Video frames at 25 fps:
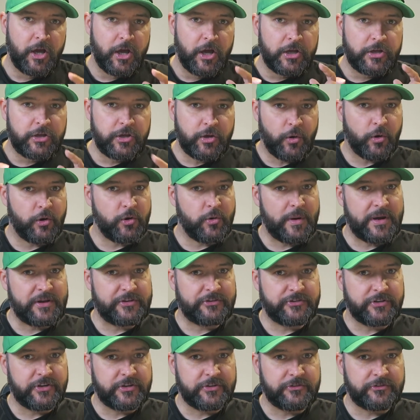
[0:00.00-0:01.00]
your
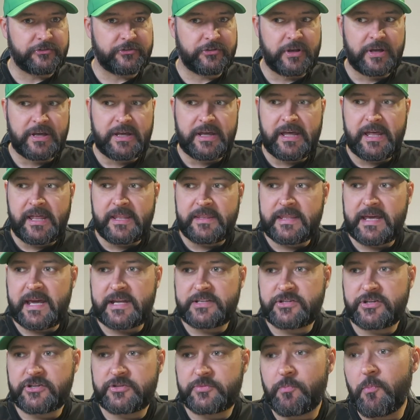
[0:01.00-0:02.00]
questions. They're
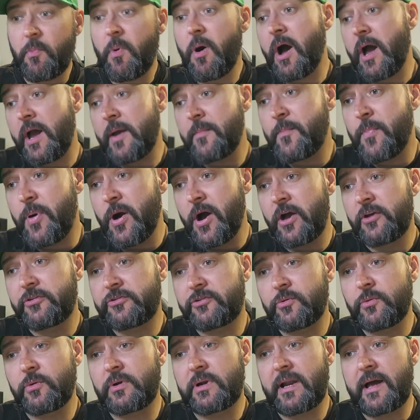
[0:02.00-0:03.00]
just my
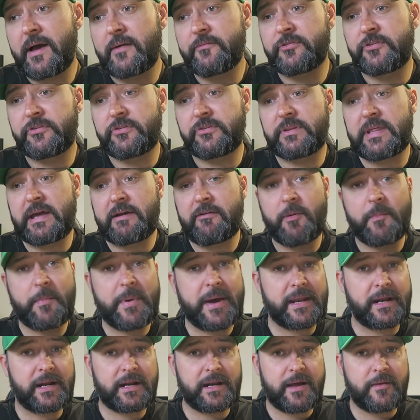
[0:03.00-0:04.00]
personal gloves. There are
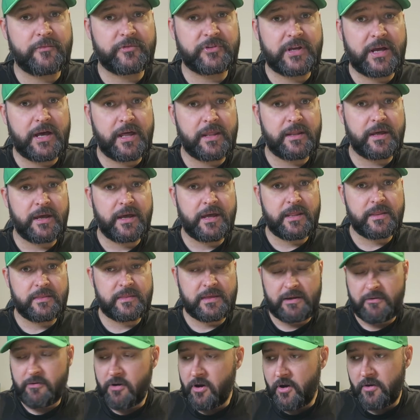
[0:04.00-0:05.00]
better gloves out there.
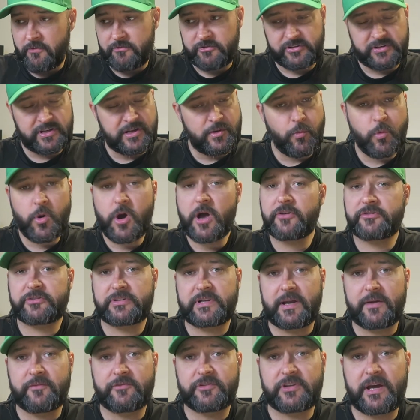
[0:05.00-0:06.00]
There are obviously worse
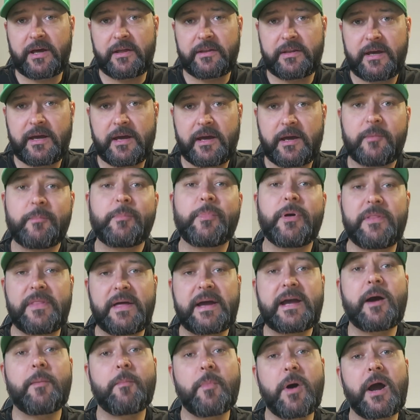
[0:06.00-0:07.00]
gloves out there, but
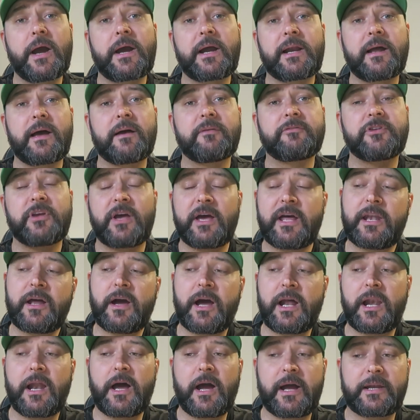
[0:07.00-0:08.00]
they are my gloves and
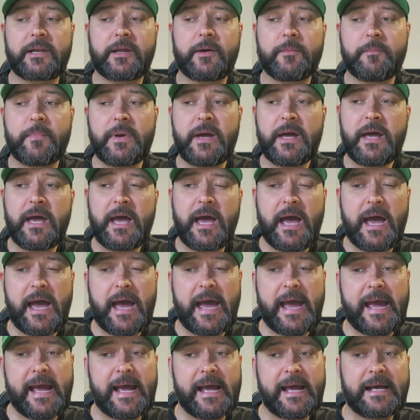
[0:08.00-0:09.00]
I like them.
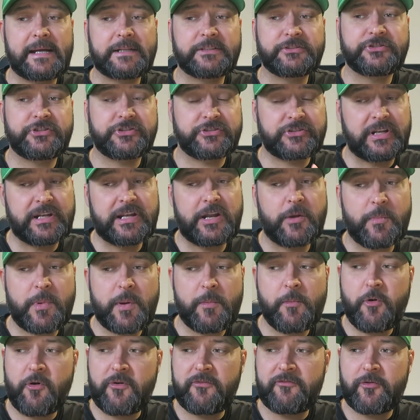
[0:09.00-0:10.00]
And just a little
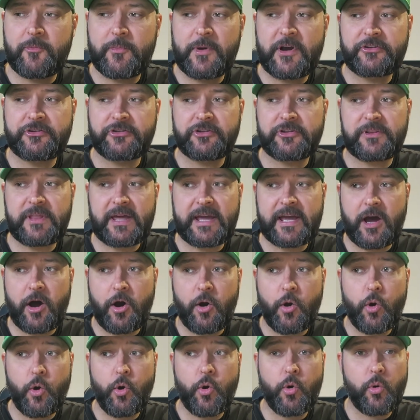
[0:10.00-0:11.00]
bit more information, they
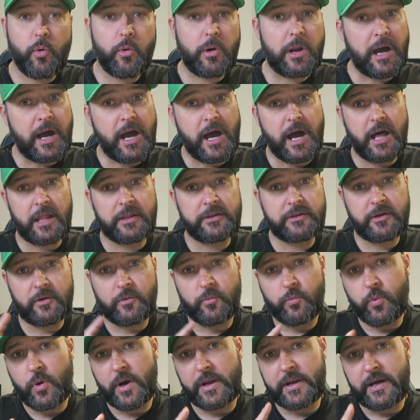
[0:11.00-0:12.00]
are all under
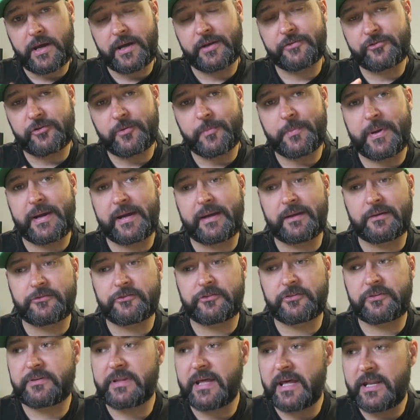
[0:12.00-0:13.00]

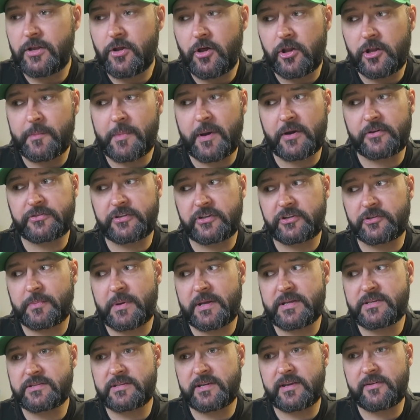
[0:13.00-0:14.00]
£100. They're not the most
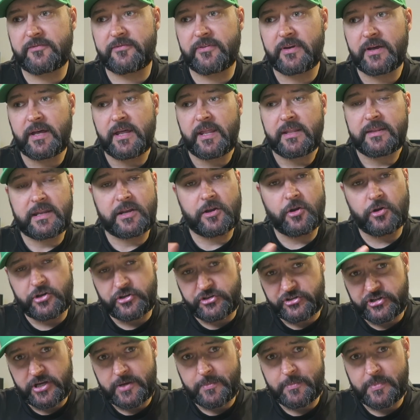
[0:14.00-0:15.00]
expensive. They're not the
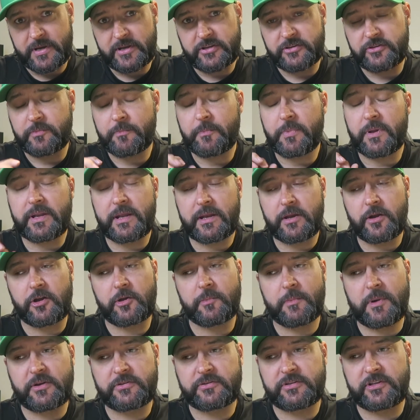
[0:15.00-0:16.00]
cheapest, but they're not
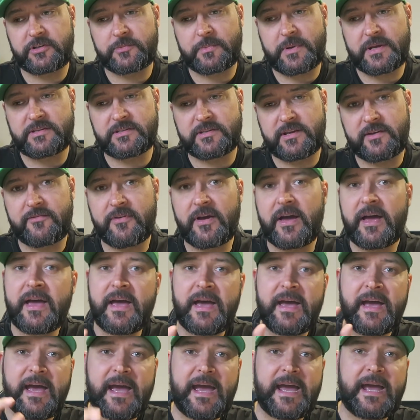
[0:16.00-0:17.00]
the most expensive.
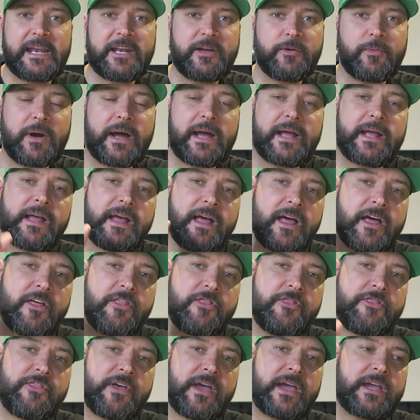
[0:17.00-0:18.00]
Anyway,
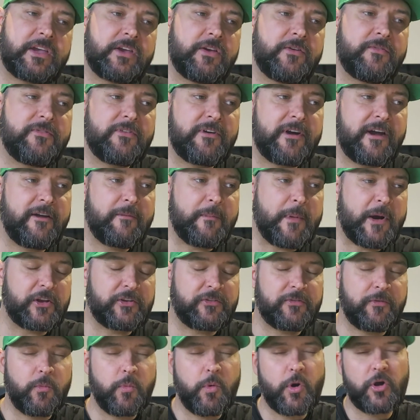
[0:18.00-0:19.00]
thank you very
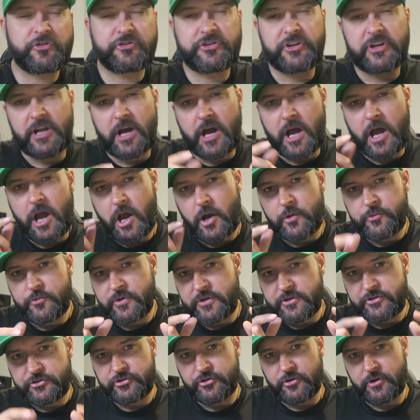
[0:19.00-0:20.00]
much for watching. I hope
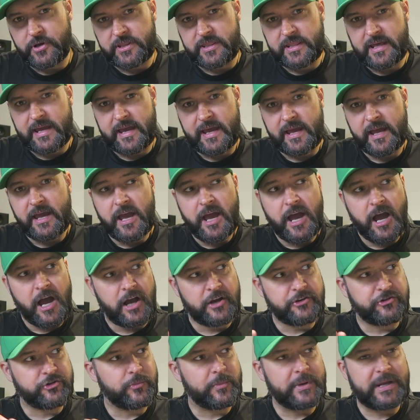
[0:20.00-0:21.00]
you enjoyed that.
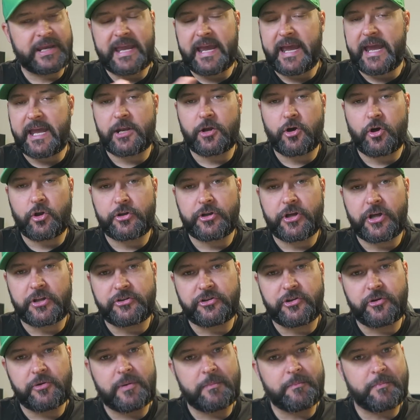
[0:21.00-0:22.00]
I shall be getting on
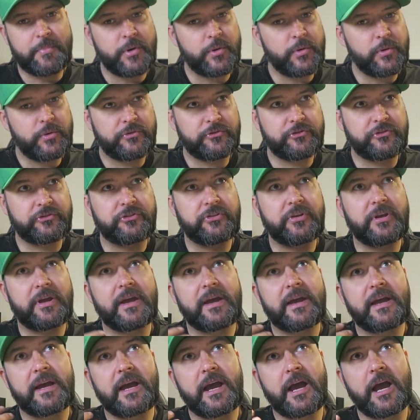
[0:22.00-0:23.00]
and doing boots,
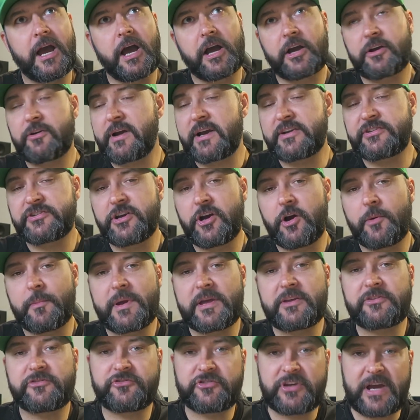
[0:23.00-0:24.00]
crash
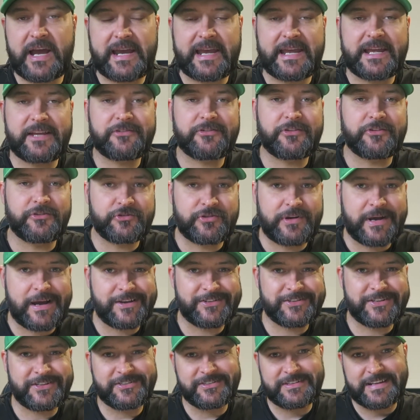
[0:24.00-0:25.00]
helmets, jackets and
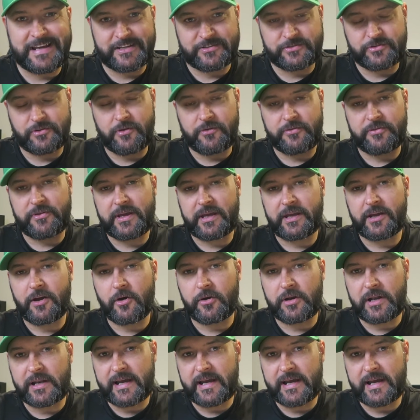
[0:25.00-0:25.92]
trousers and that sort of thing on a